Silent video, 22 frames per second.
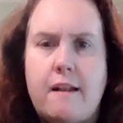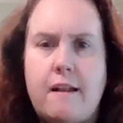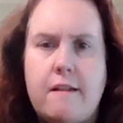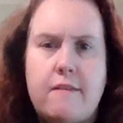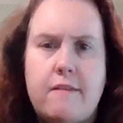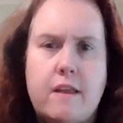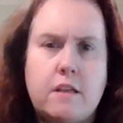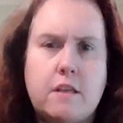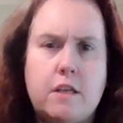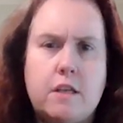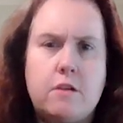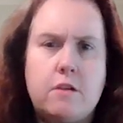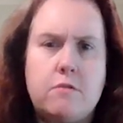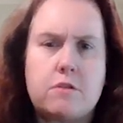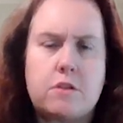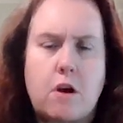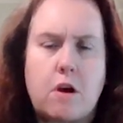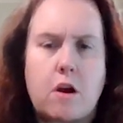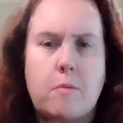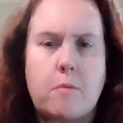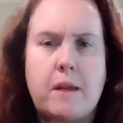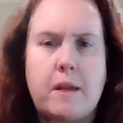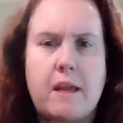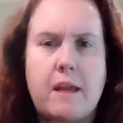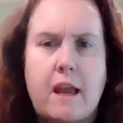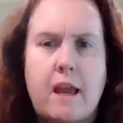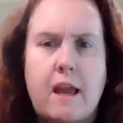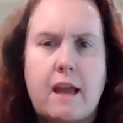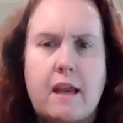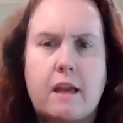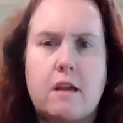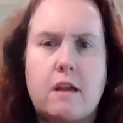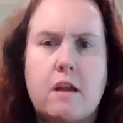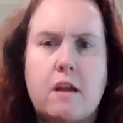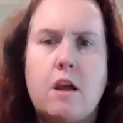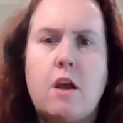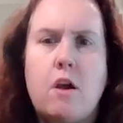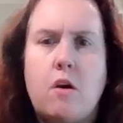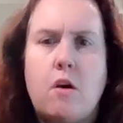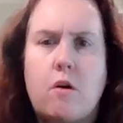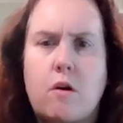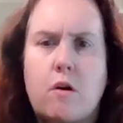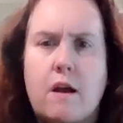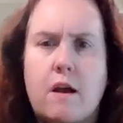and then use RPA
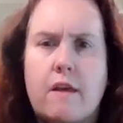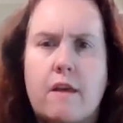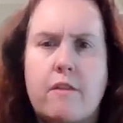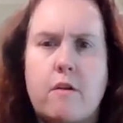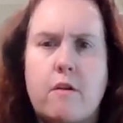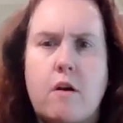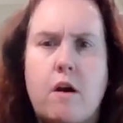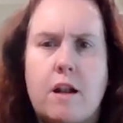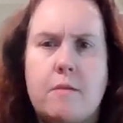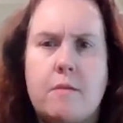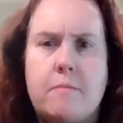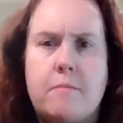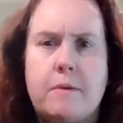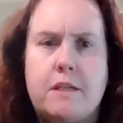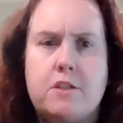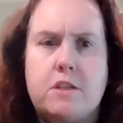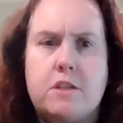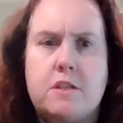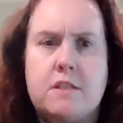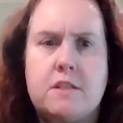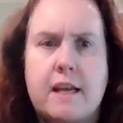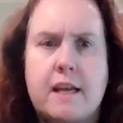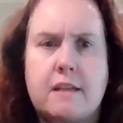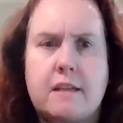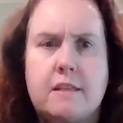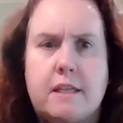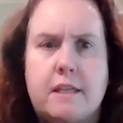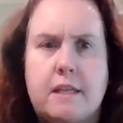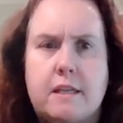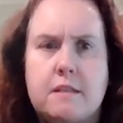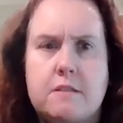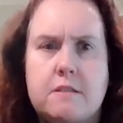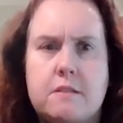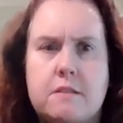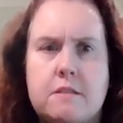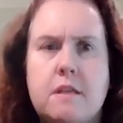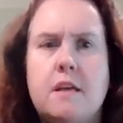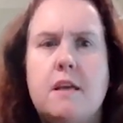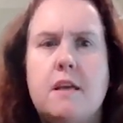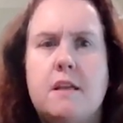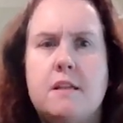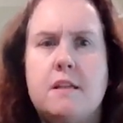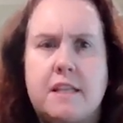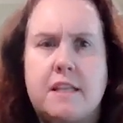or other automation techniques
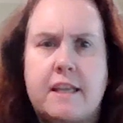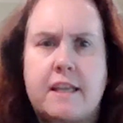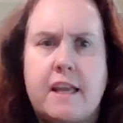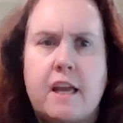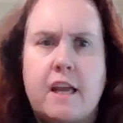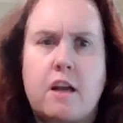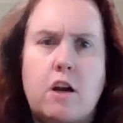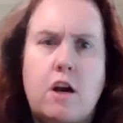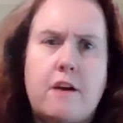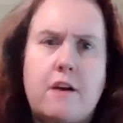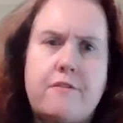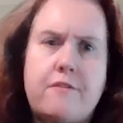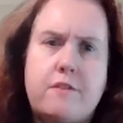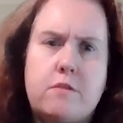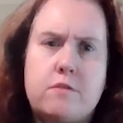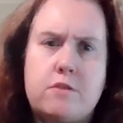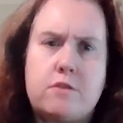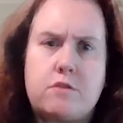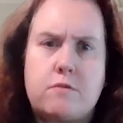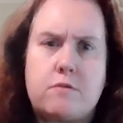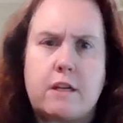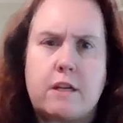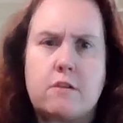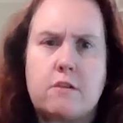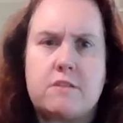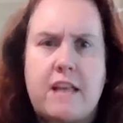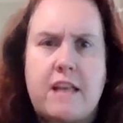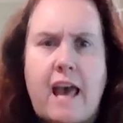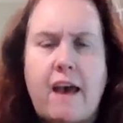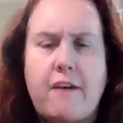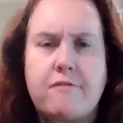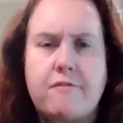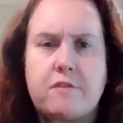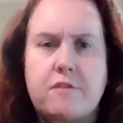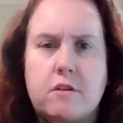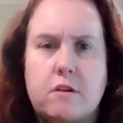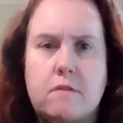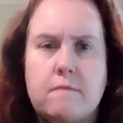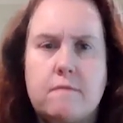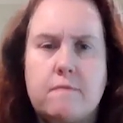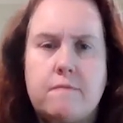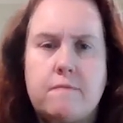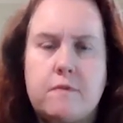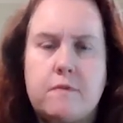to kick off those triggers
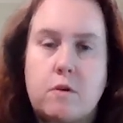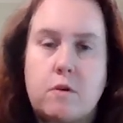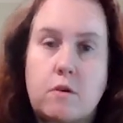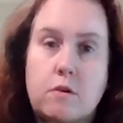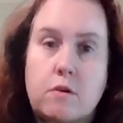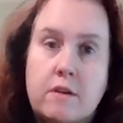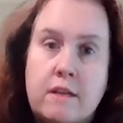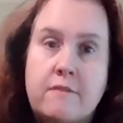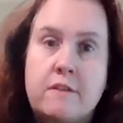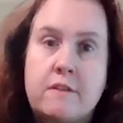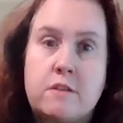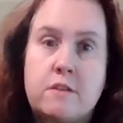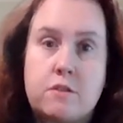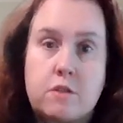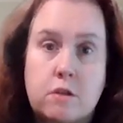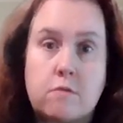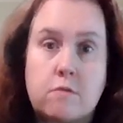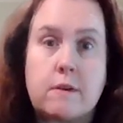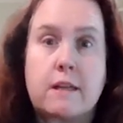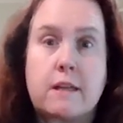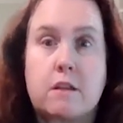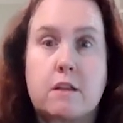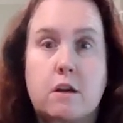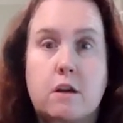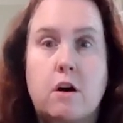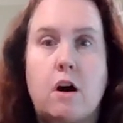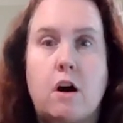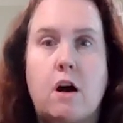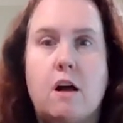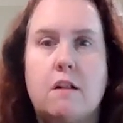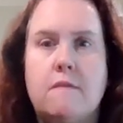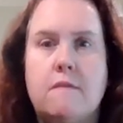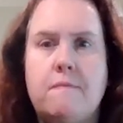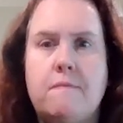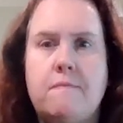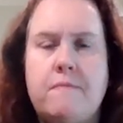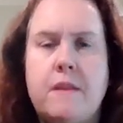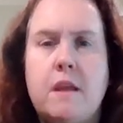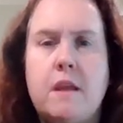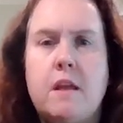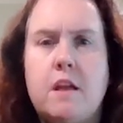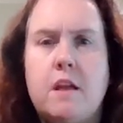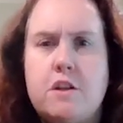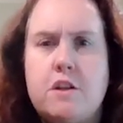after, or even during the call,
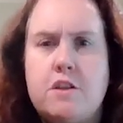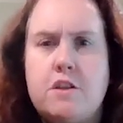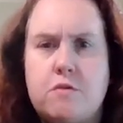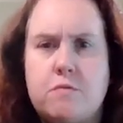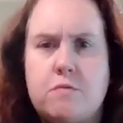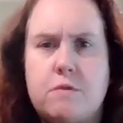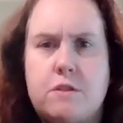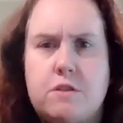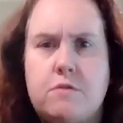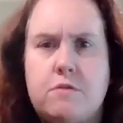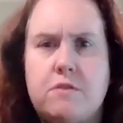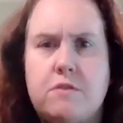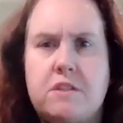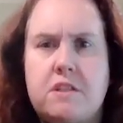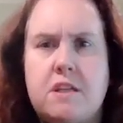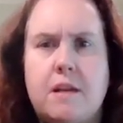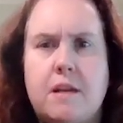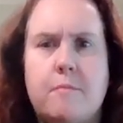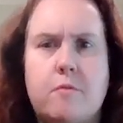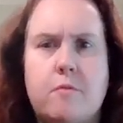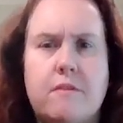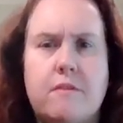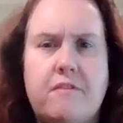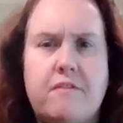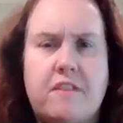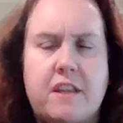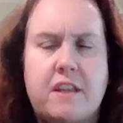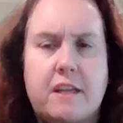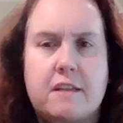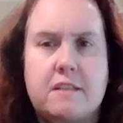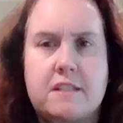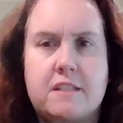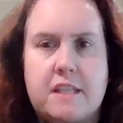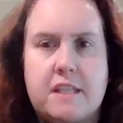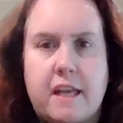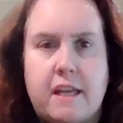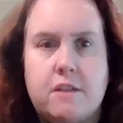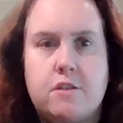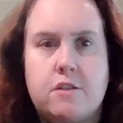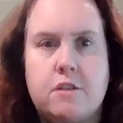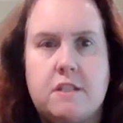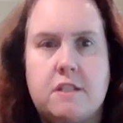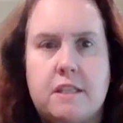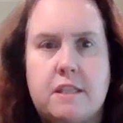to reduce the number of things the
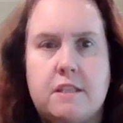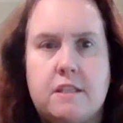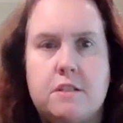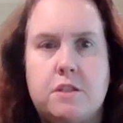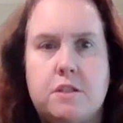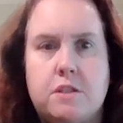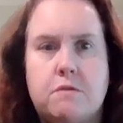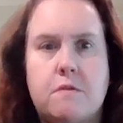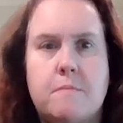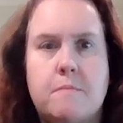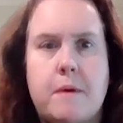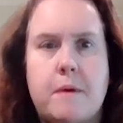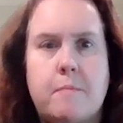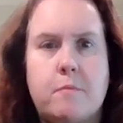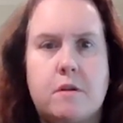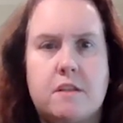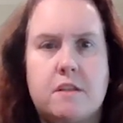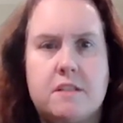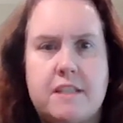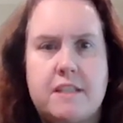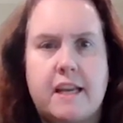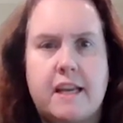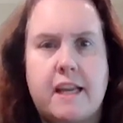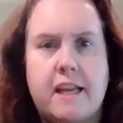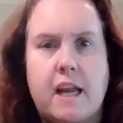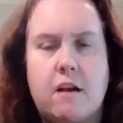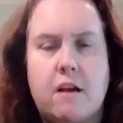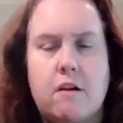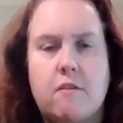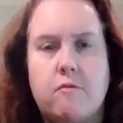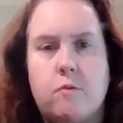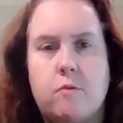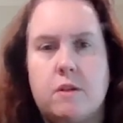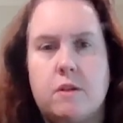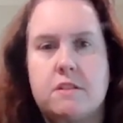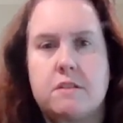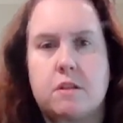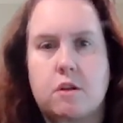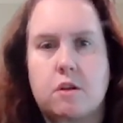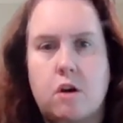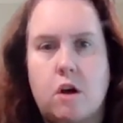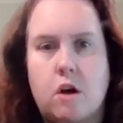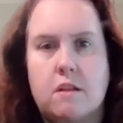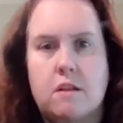agent needs to remember to take care of
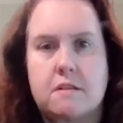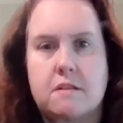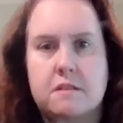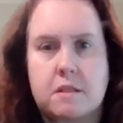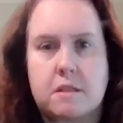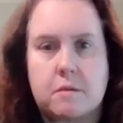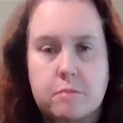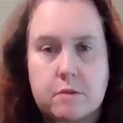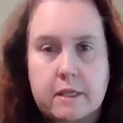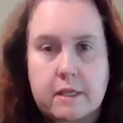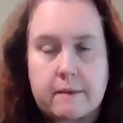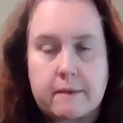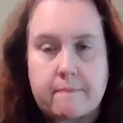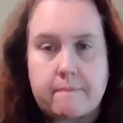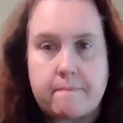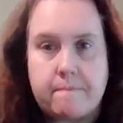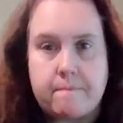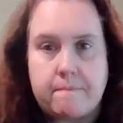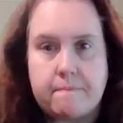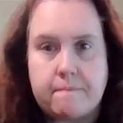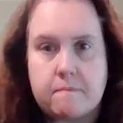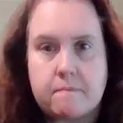once the call is complete.